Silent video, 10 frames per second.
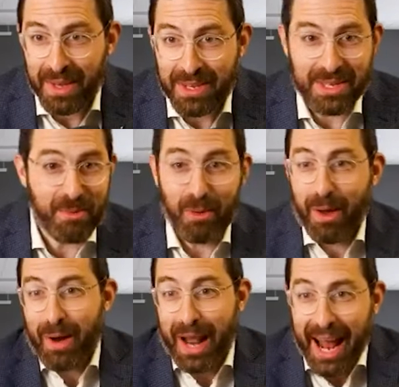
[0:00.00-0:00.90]
So he said,
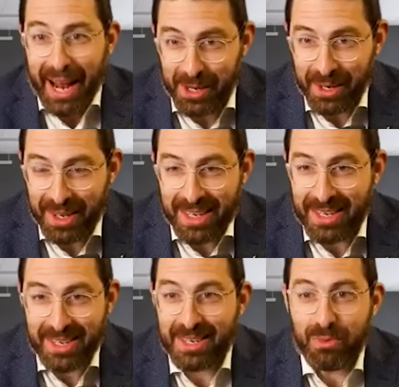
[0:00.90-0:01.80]
well, at what age?
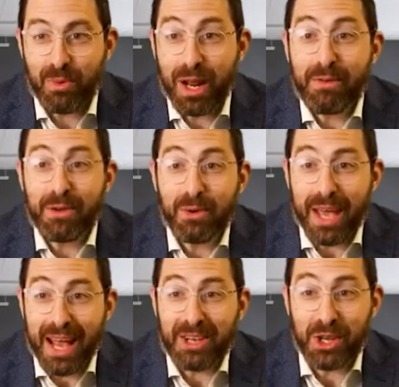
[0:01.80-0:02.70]
he says, whatever you do,
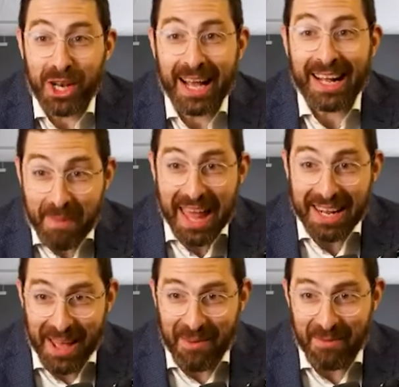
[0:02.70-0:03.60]
the agent, you're not going to get mad at that.